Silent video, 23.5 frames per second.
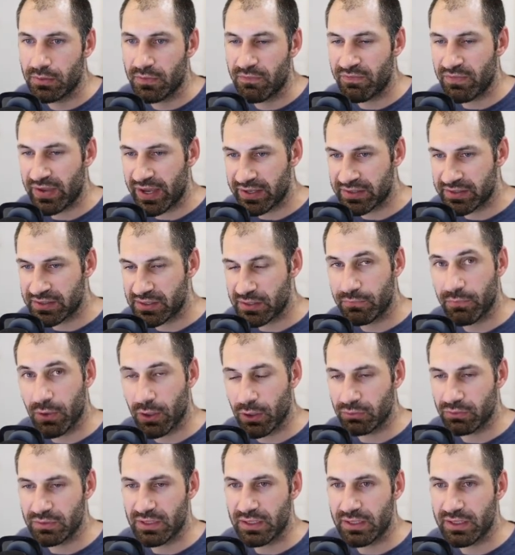fancy
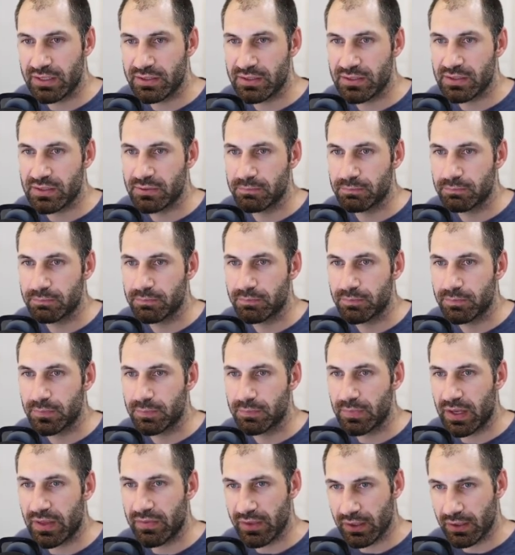file delete,
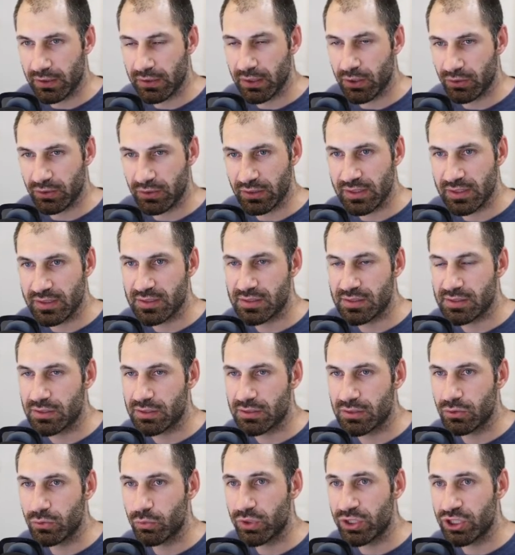and then click on list,
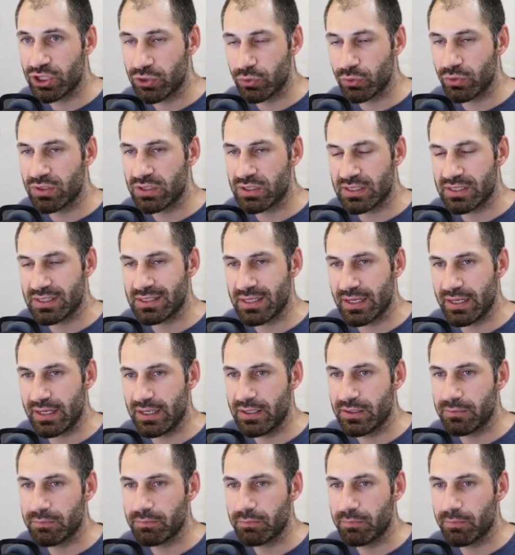we should
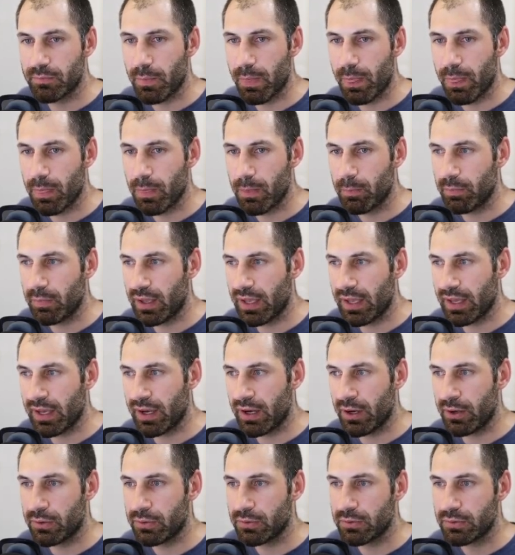see
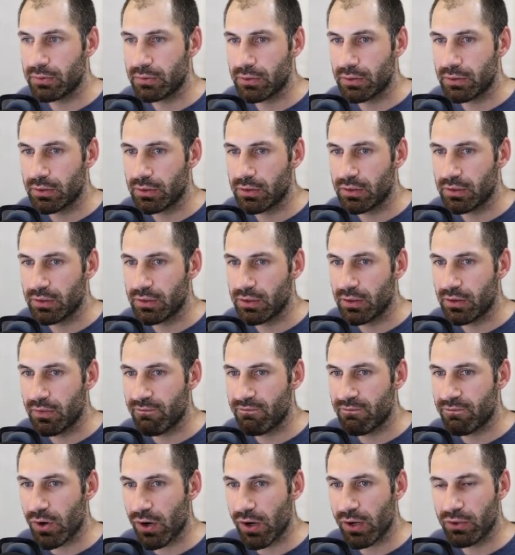our
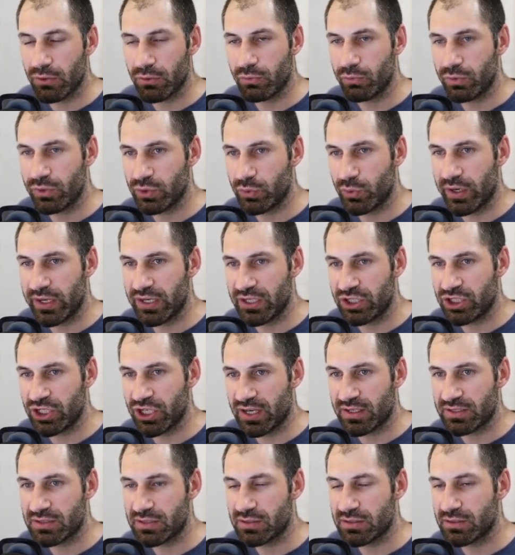file which we
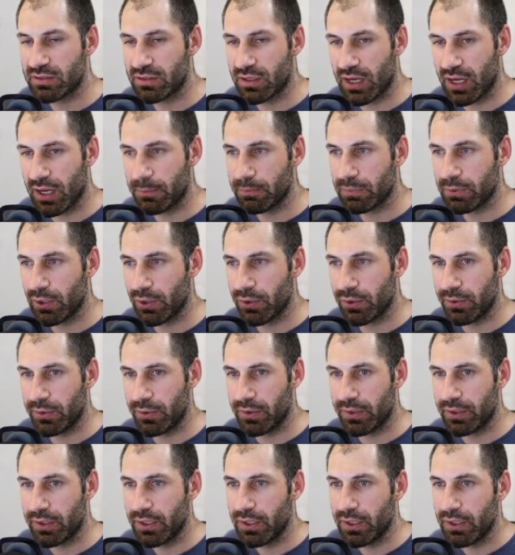just uploaded.
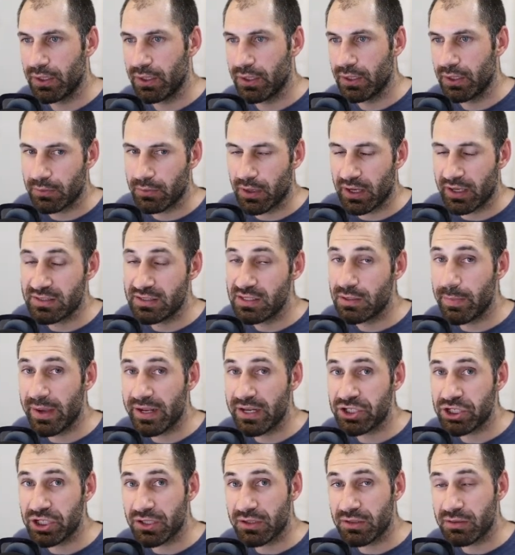I did
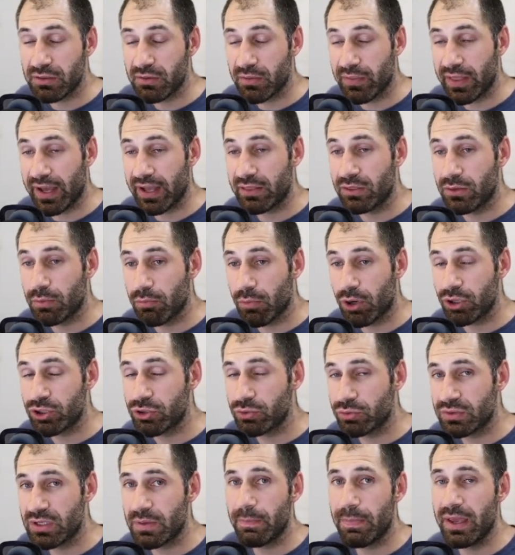mention that the module
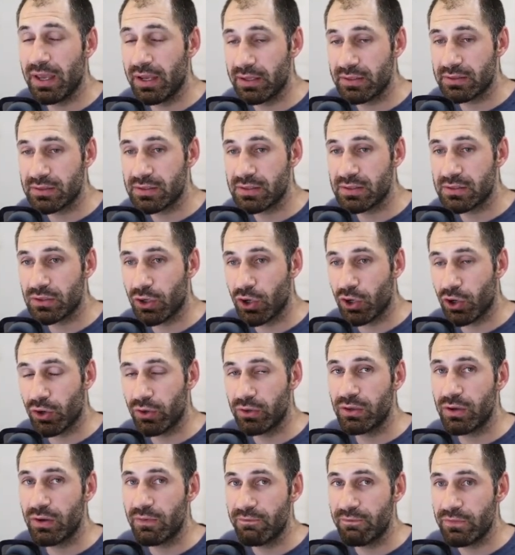depends
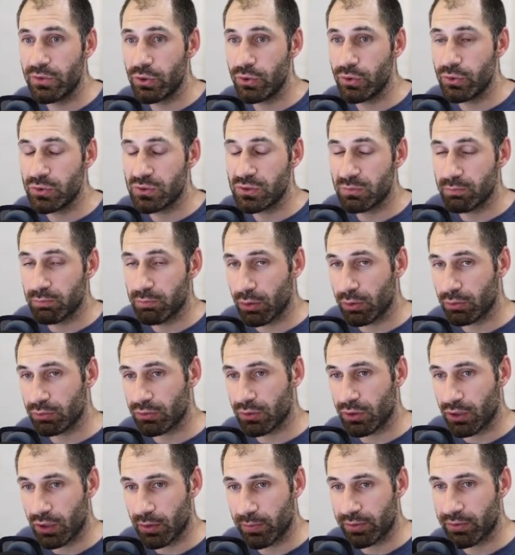on views
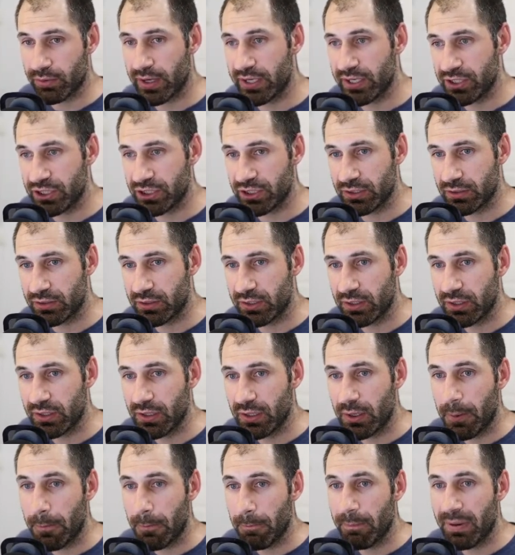bulk operation,
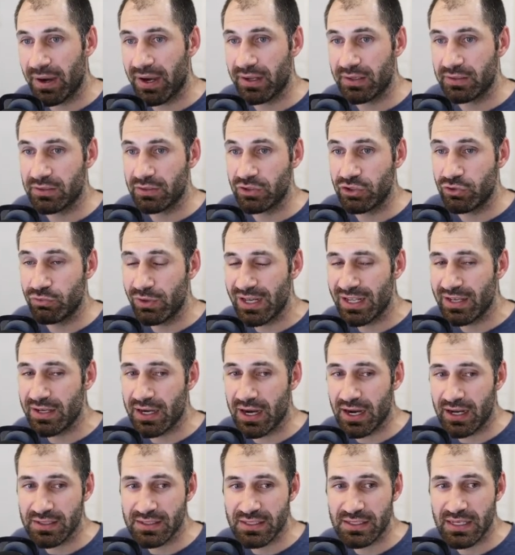but you really
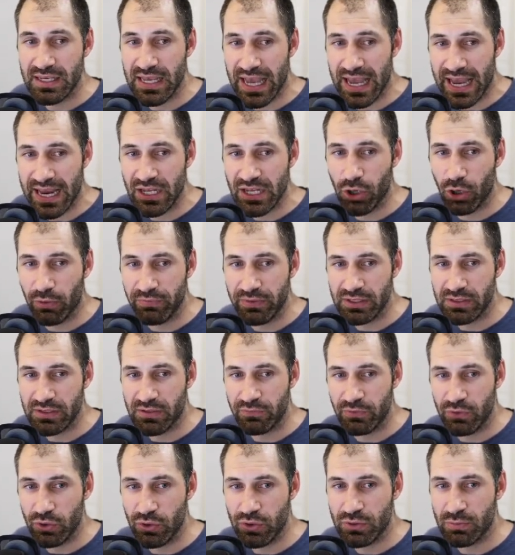can't see any of this
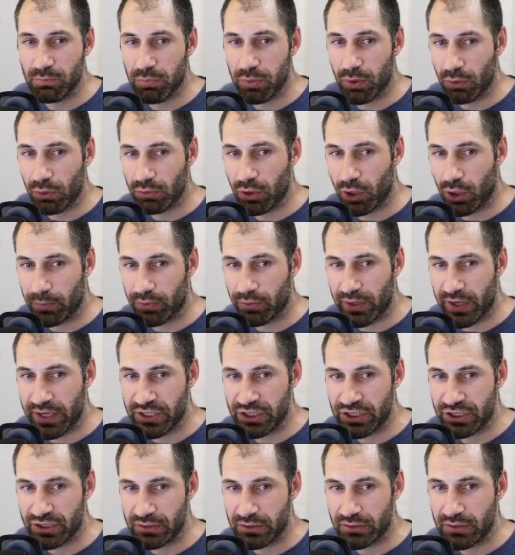views bulk
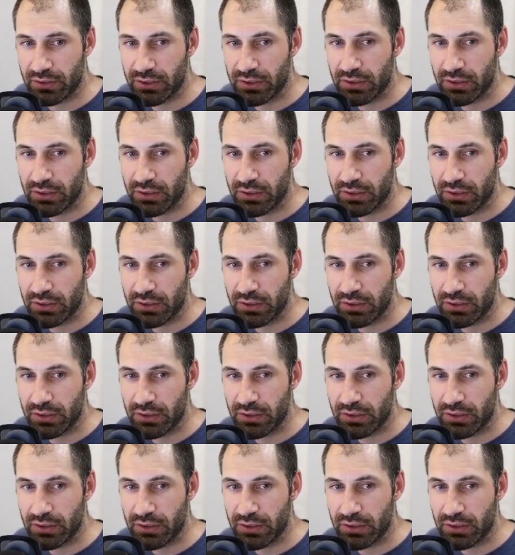operation